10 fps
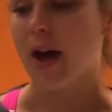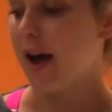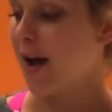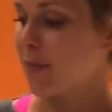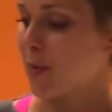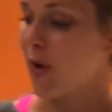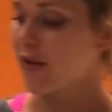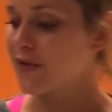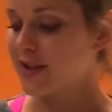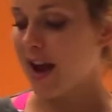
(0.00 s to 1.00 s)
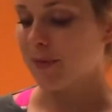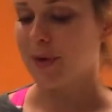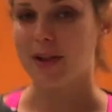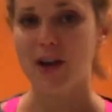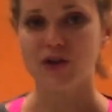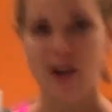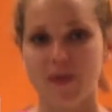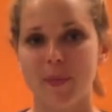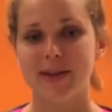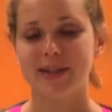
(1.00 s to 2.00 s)
I have my breakfast, I have my lunch, I have
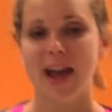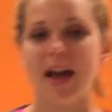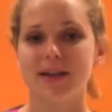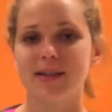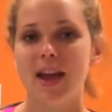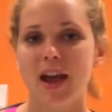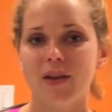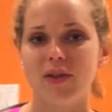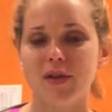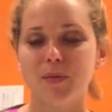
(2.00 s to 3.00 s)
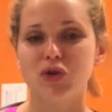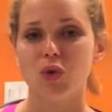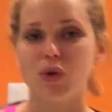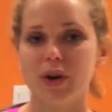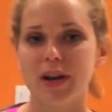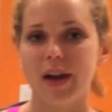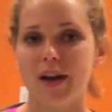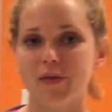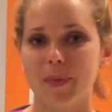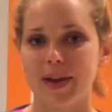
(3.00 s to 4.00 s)
my snacks, and then the majority
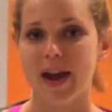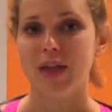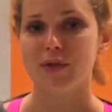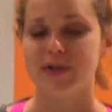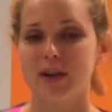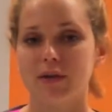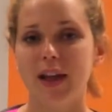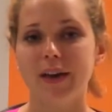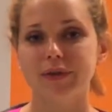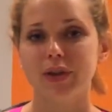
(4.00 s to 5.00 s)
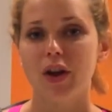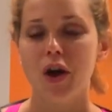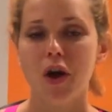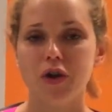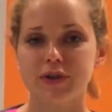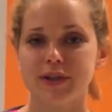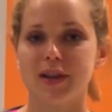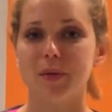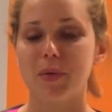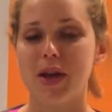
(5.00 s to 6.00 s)
of my calories that are left are just
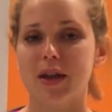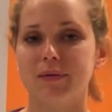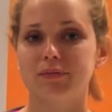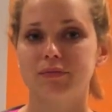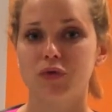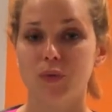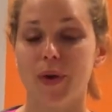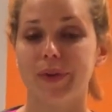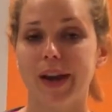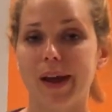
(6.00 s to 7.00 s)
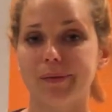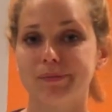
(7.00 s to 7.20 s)
going to be throughout the day.